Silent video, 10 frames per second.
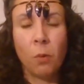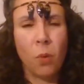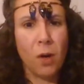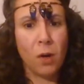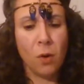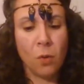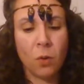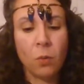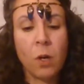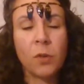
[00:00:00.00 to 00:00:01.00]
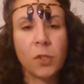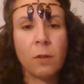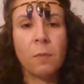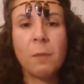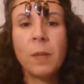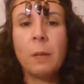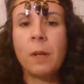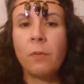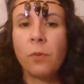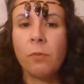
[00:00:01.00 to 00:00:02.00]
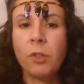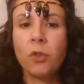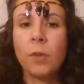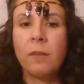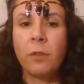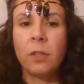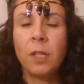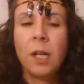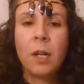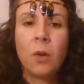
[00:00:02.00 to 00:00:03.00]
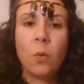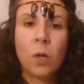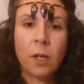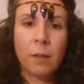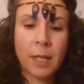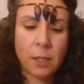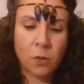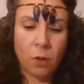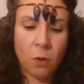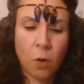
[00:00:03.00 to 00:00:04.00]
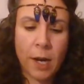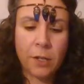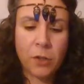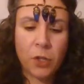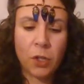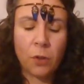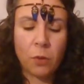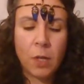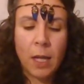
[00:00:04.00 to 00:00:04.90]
Whoa, so there might be a bit of retrieval work that is required too.